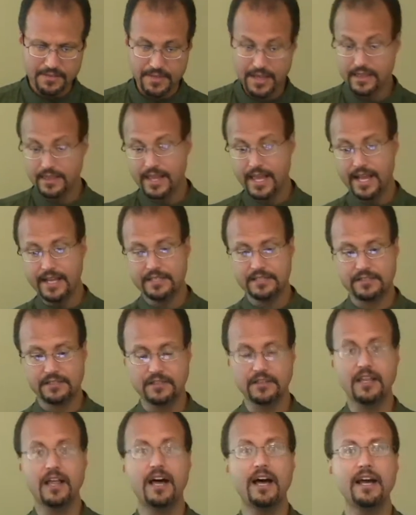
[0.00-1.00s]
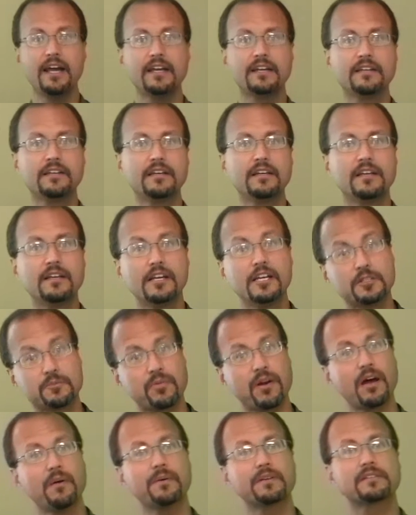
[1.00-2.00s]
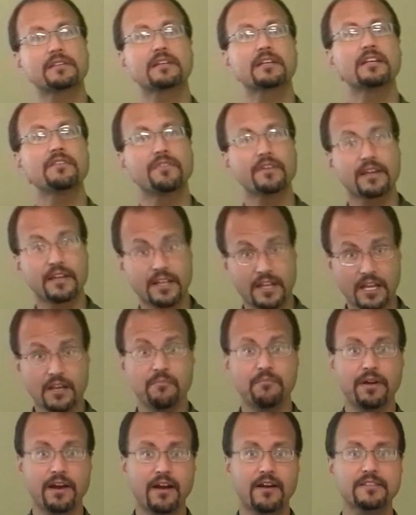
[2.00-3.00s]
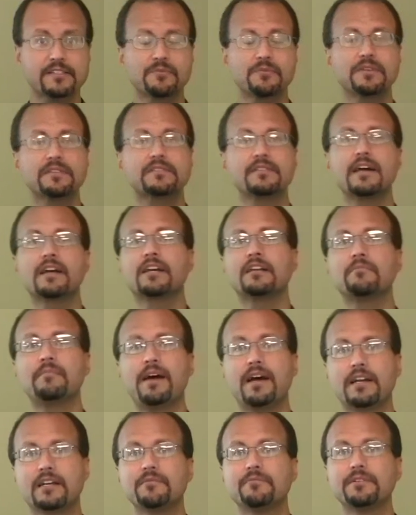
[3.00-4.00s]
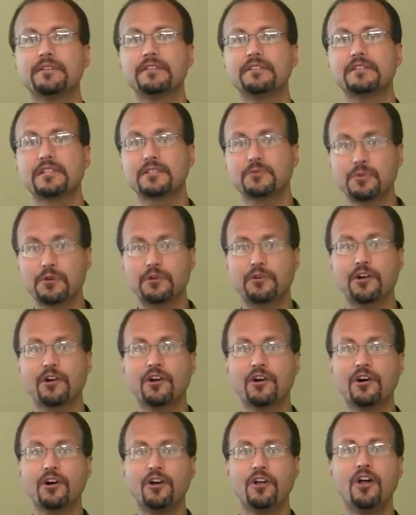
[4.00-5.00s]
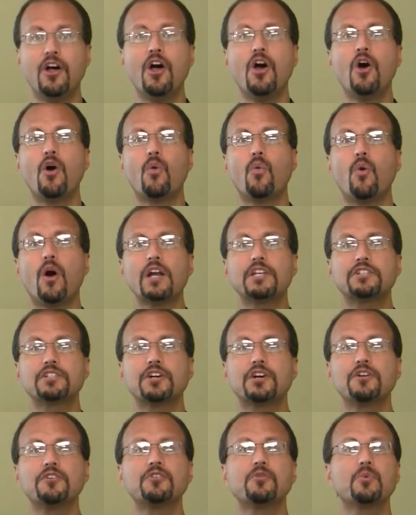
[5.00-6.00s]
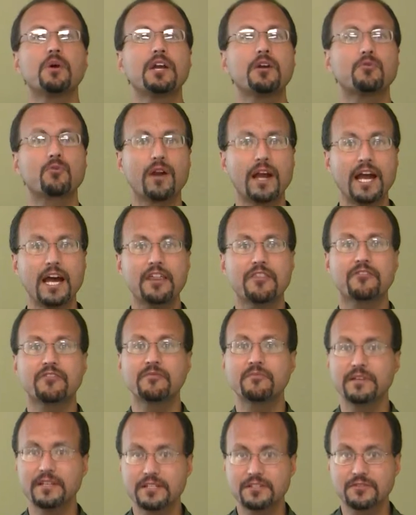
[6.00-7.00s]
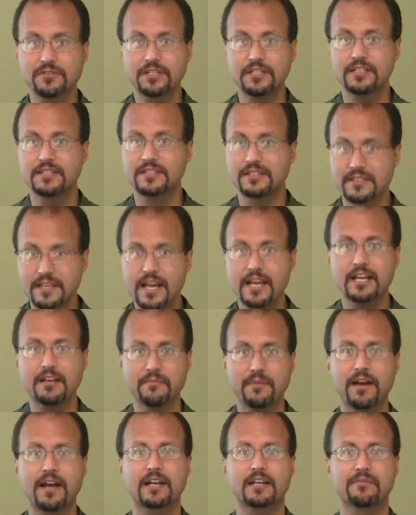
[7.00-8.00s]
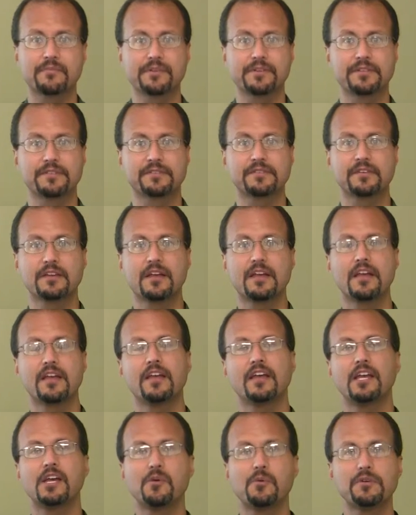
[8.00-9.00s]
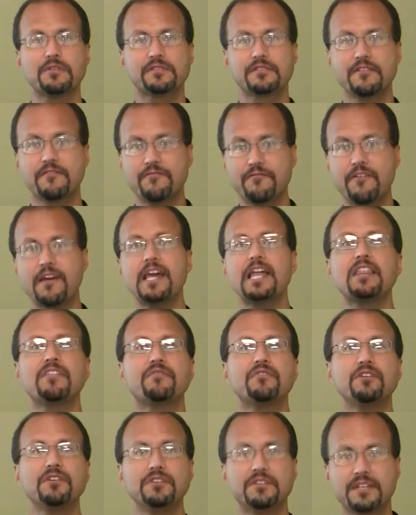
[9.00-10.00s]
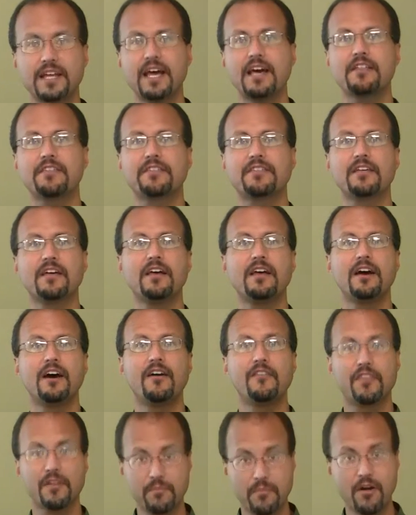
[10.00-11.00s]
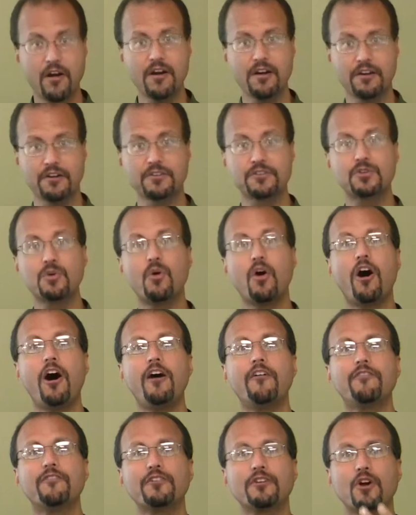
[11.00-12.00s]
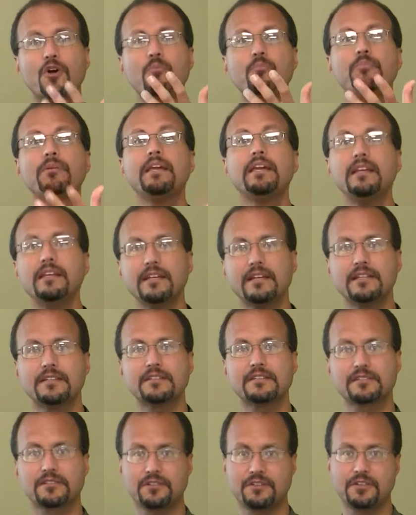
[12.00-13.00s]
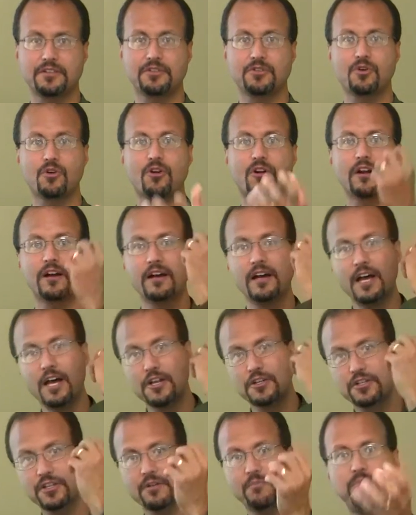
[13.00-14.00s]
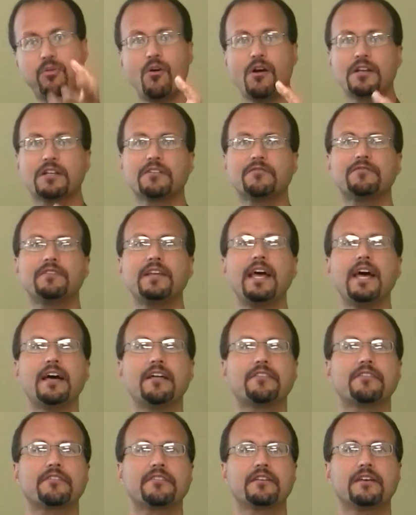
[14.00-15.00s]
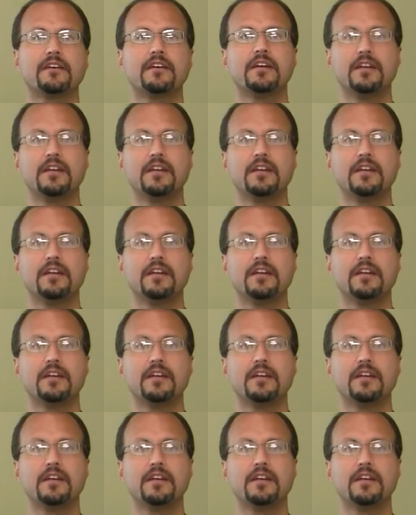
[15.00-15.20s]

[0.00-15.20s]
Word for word: That last line is probably significant in comparison with 2 Maccabees. As we recall, what turned away wrath from Israel in 2 Maccabees? It was the faithful death of the martyrs who offered obedience to the Torah to the point of death